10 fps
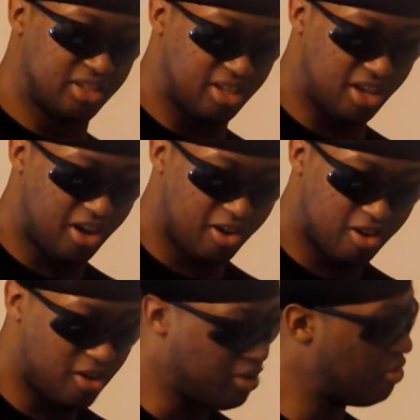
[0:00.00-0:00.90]

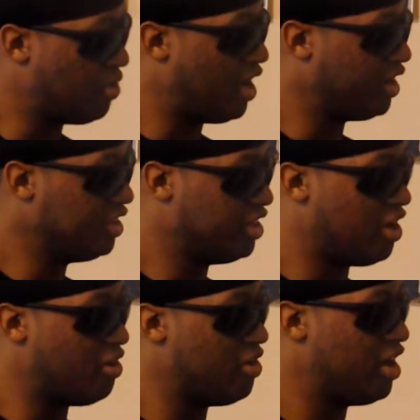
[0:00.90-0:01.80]
Oh, well, you
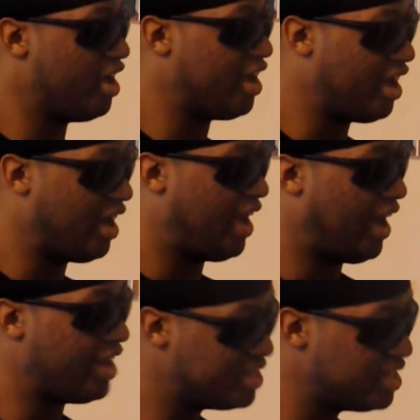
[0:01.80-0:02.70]
know,
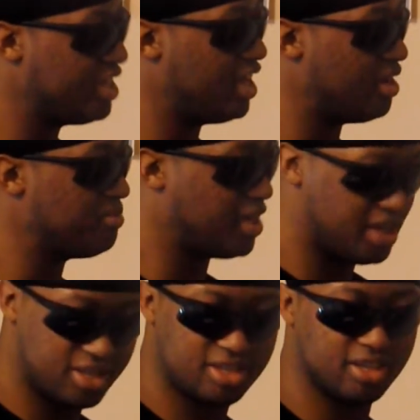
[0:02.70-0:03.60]
ATM gets